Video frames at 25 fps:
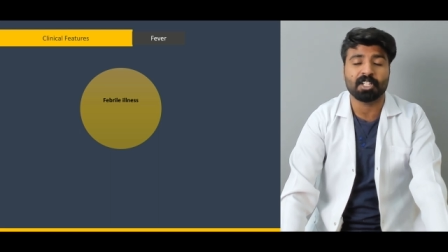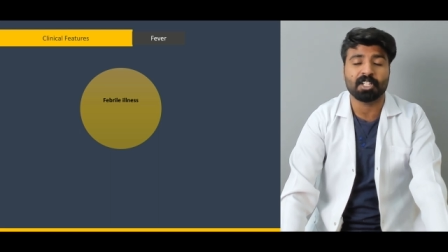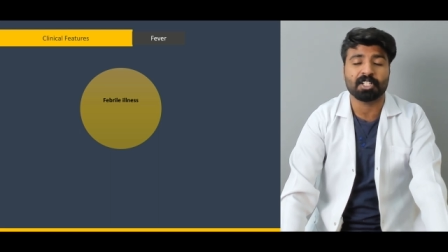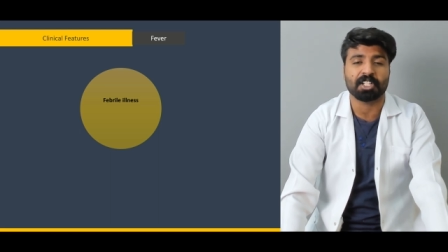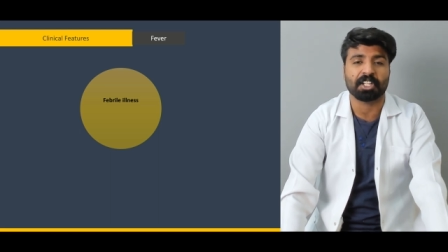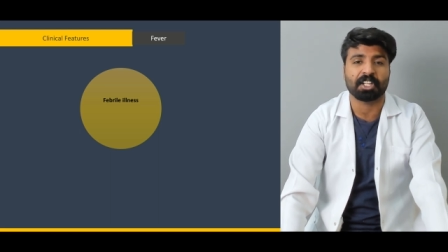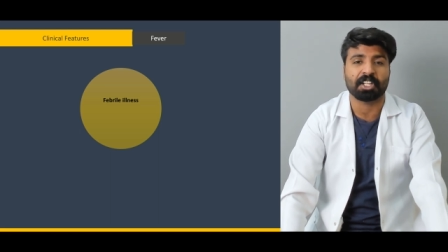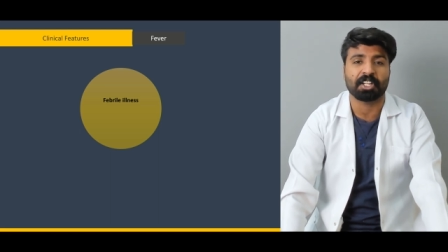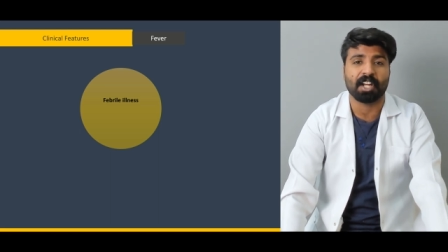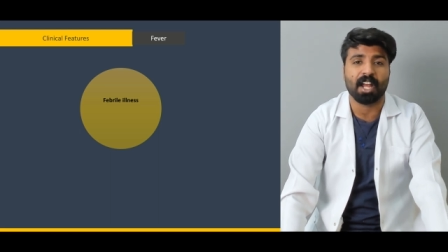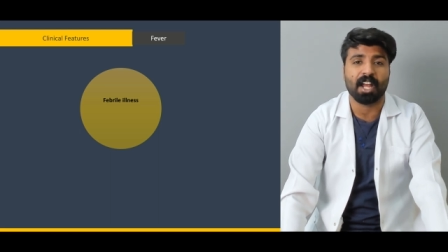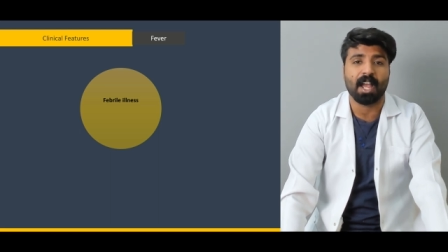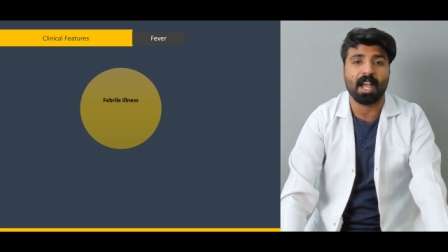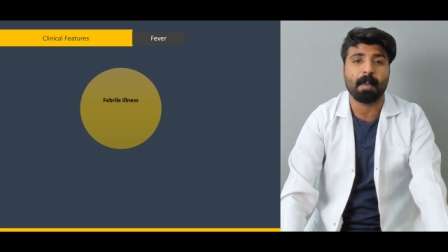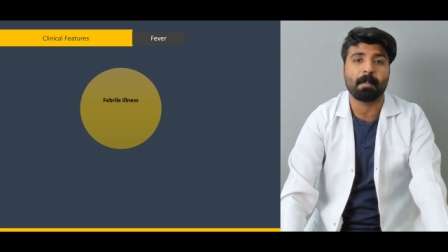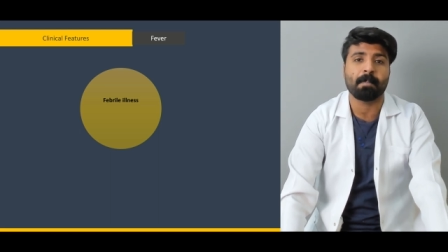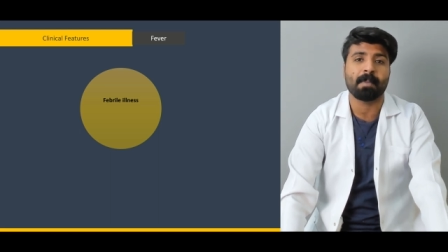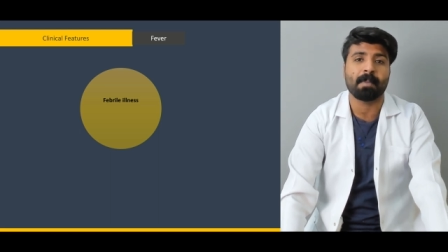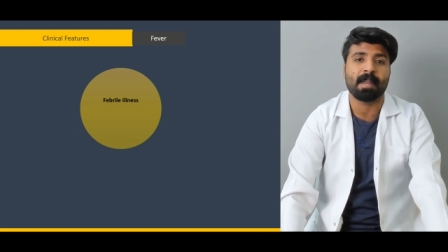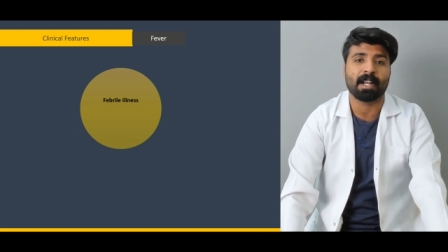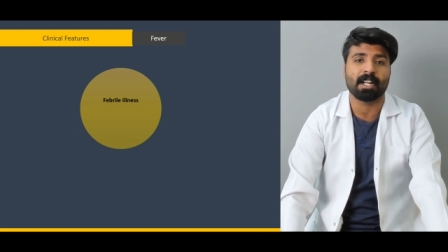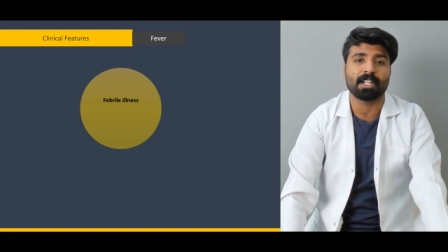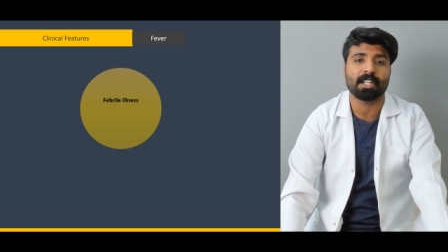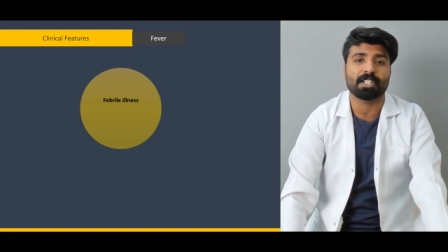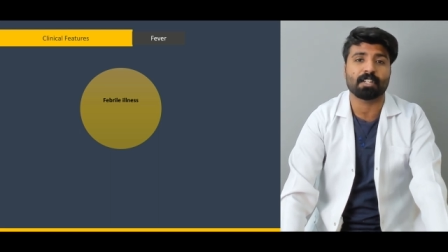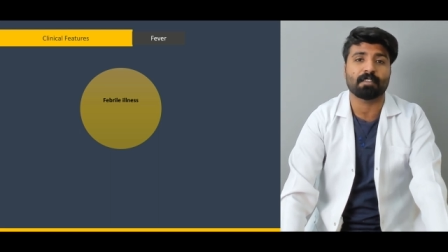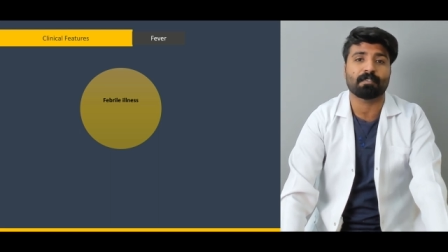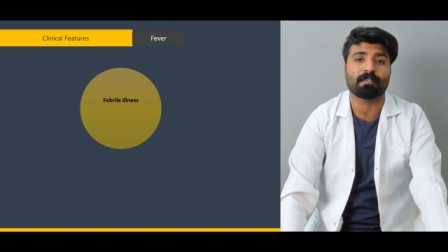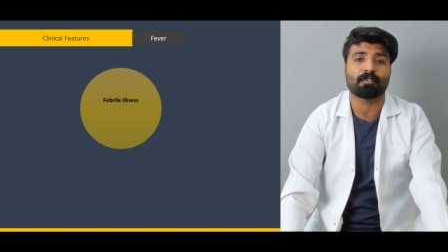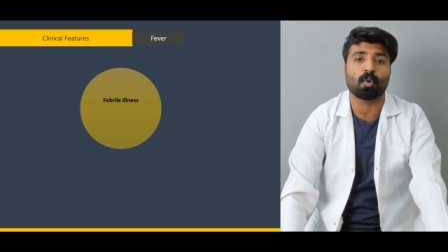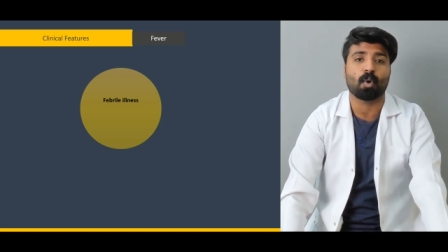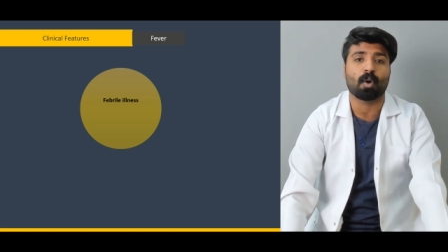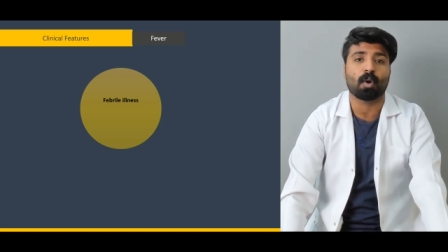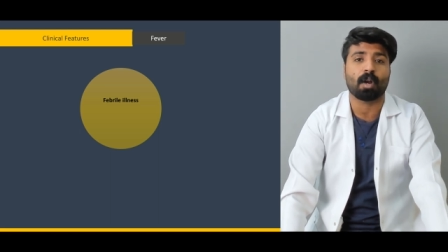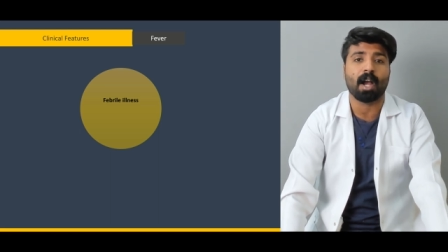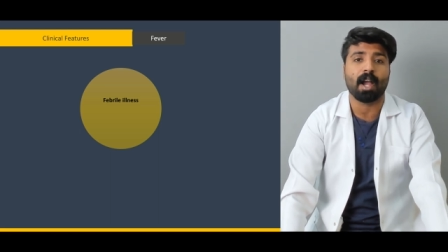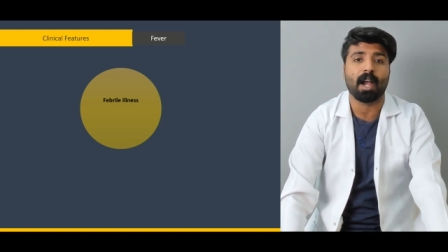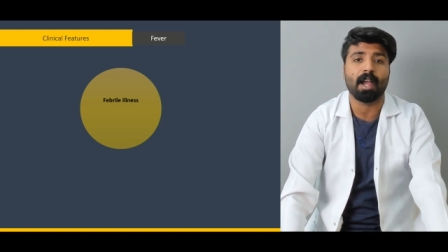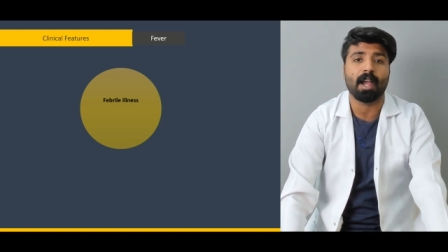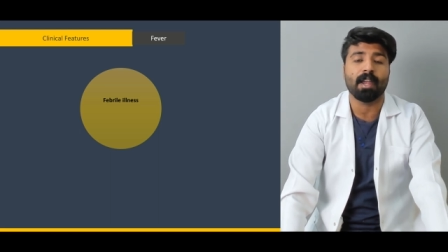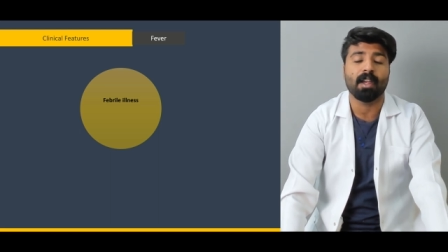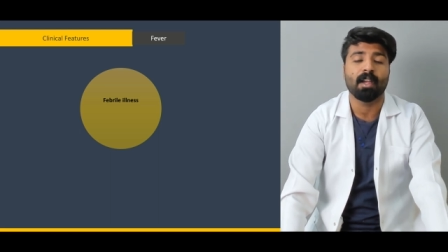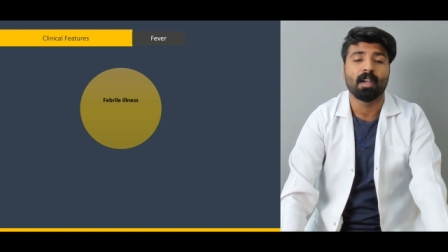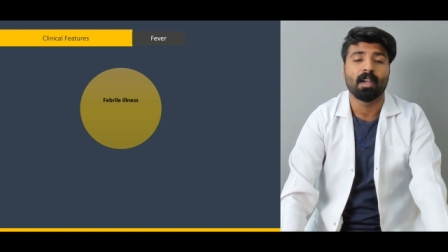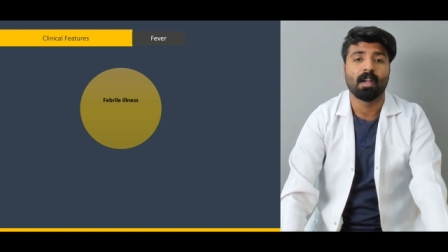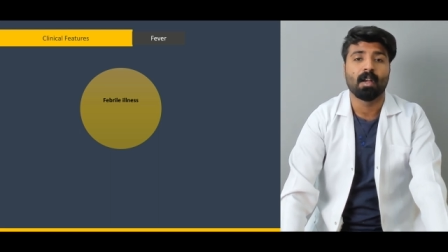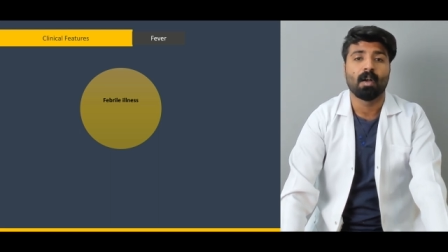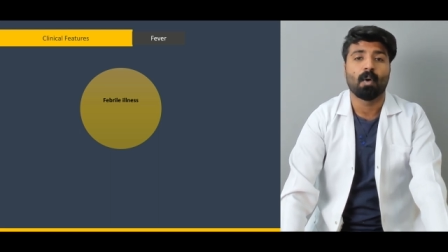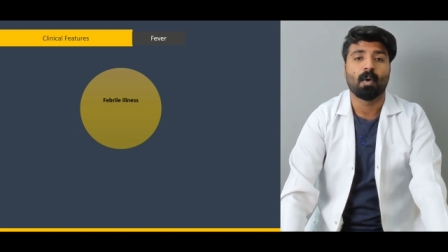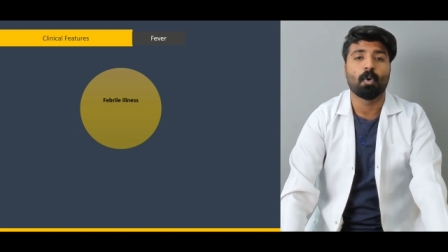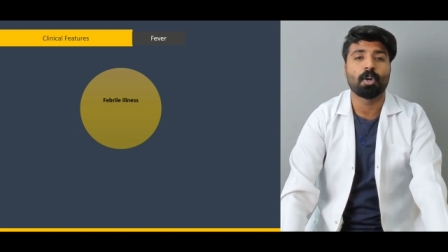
It's a gram-negative cocci